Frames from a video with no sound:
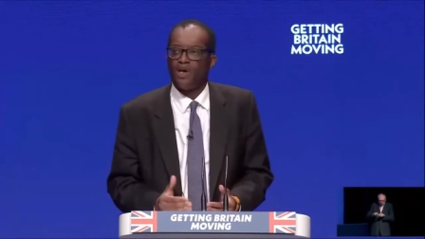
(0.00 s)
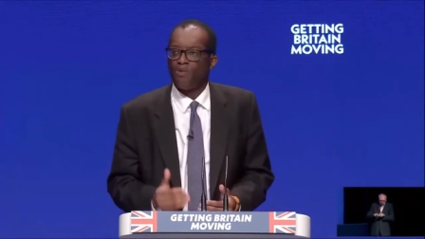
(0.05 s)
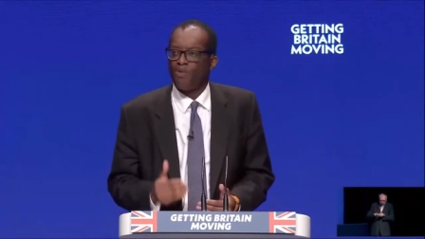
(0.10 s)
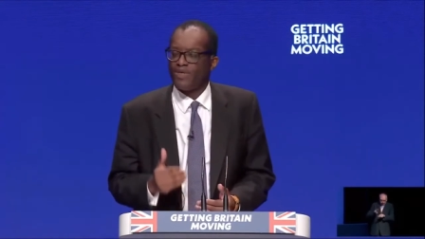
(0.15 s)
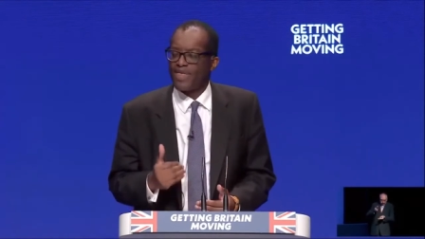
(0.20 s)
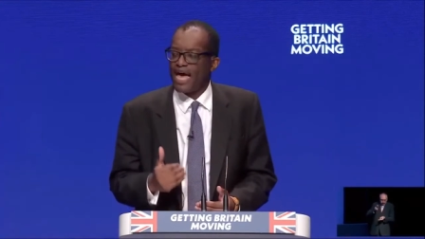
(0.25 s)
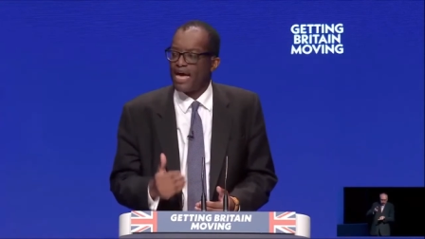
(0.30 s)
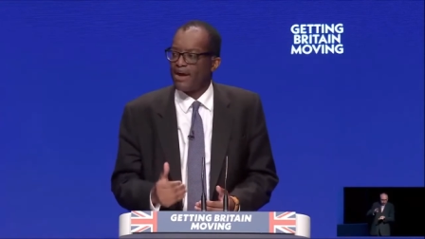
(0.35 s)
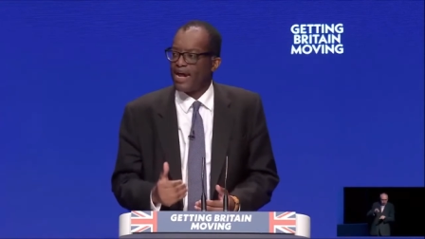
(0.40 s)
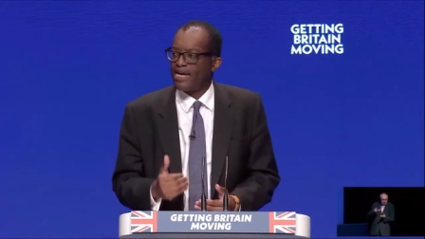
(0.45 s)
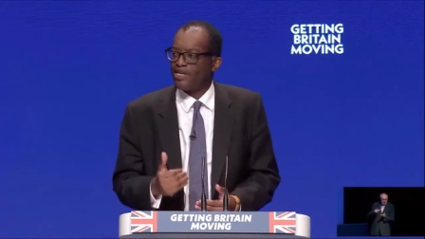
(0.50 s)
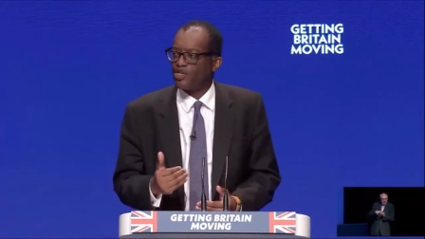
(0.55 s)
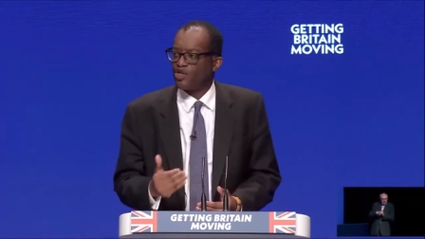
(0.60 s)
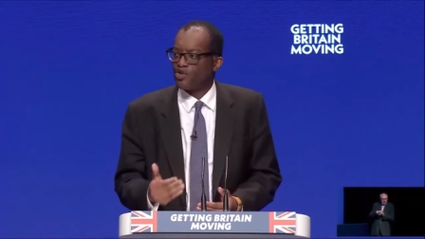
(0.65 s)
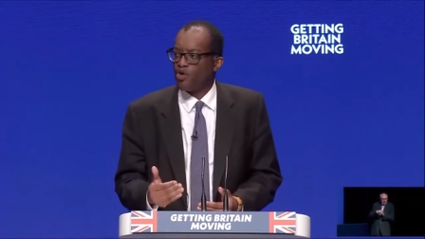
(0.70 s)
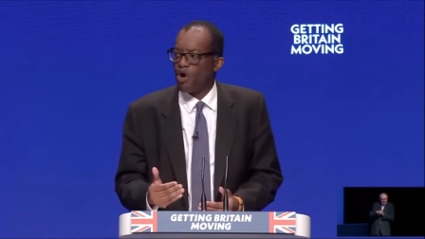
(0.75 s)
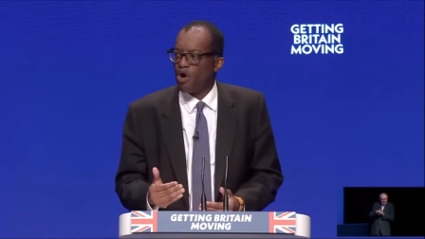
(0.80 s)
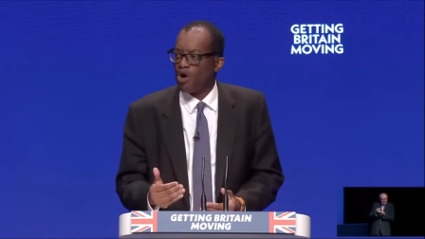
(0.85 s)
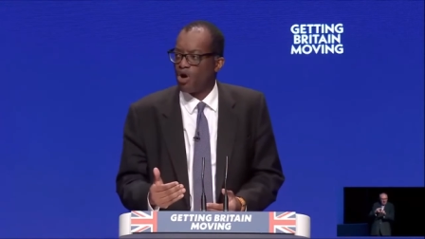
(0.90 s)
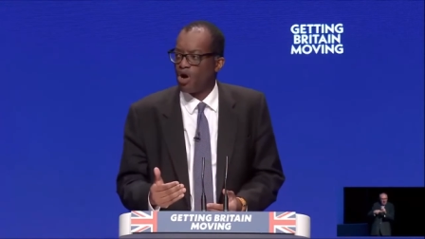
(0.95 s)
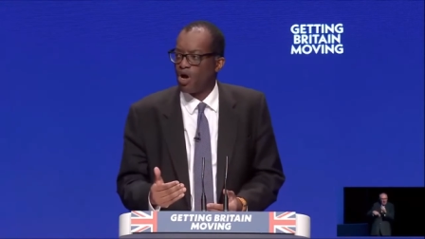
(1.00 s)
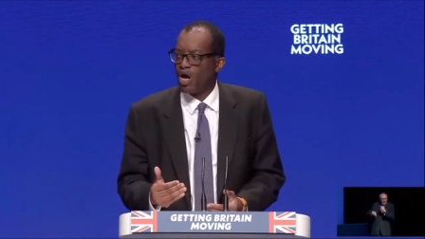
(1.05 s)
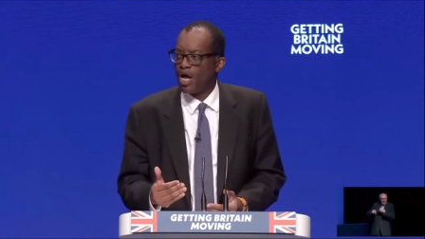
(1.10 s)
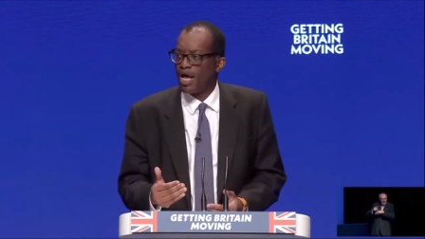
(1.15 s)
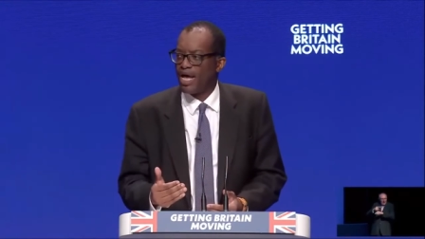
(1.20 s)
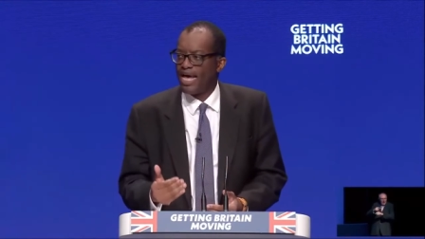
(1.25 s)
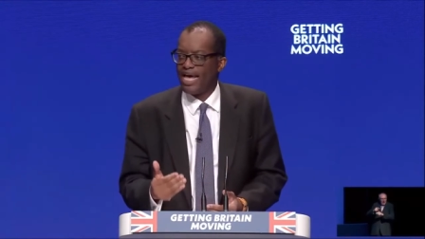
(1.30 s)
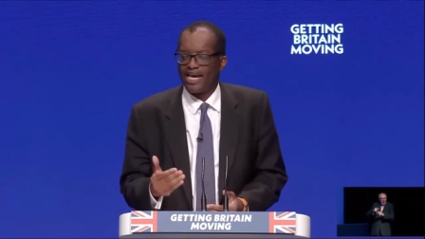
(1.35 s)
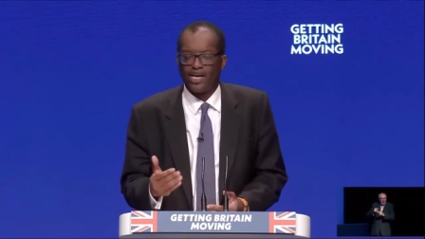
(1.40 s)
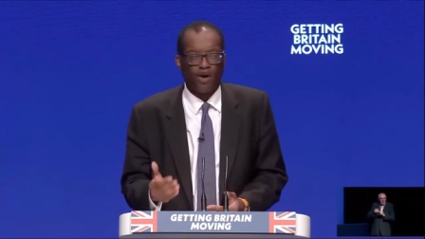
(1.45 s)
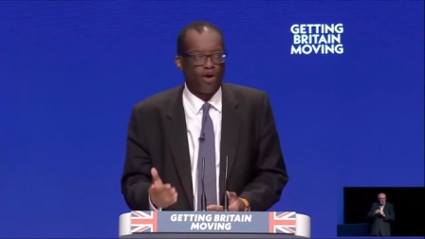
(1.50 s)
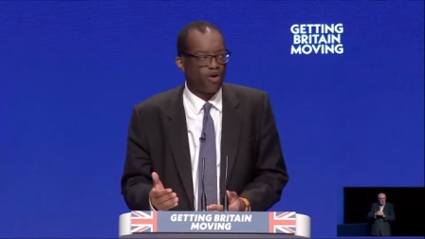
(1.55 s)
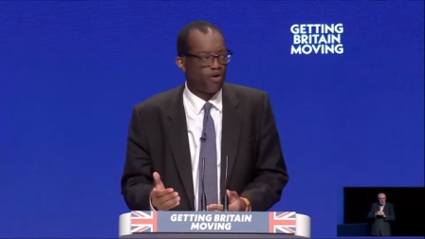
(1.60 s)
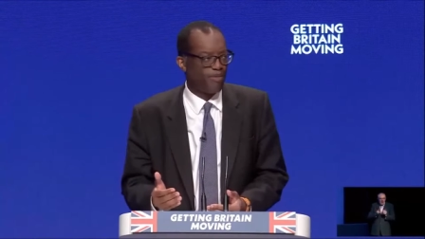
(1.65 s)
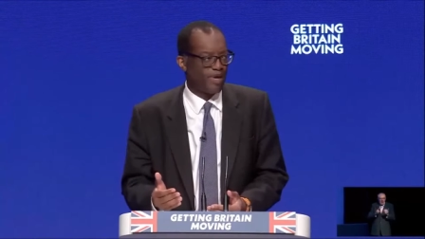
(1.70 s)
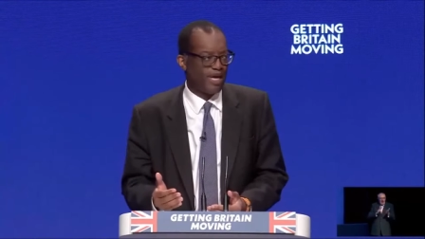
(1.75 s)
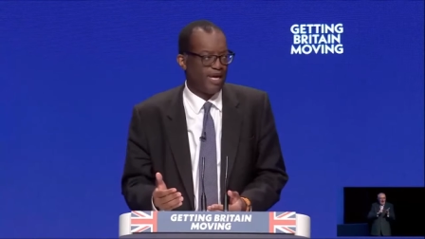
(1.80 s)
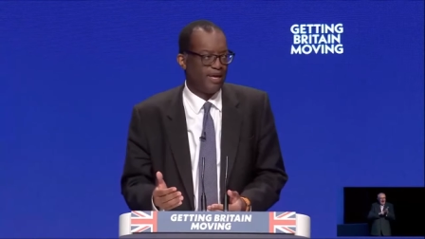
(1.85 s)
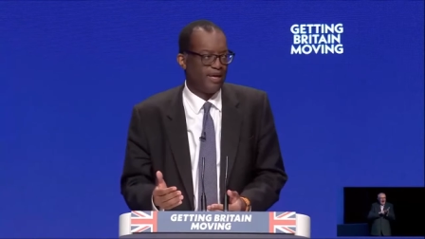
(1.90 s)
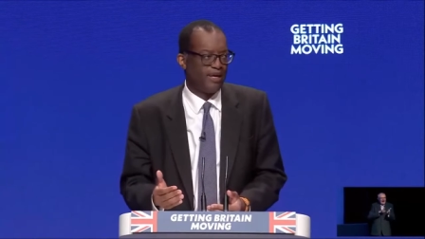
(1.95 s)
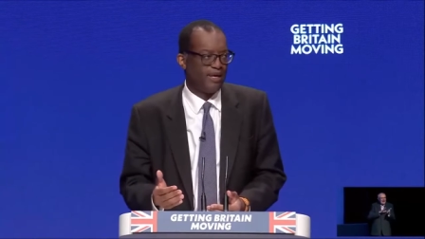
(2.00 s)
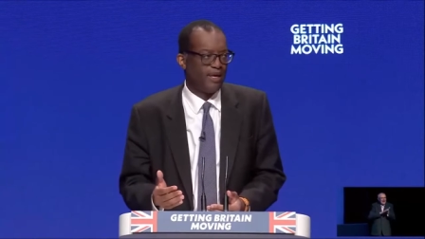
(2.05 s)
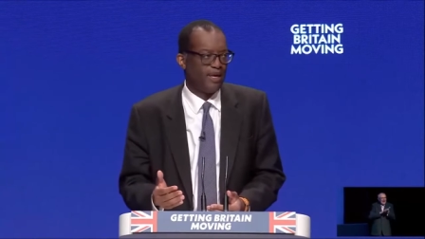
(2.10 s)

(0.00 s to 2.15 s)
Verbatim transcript: without a strong economy.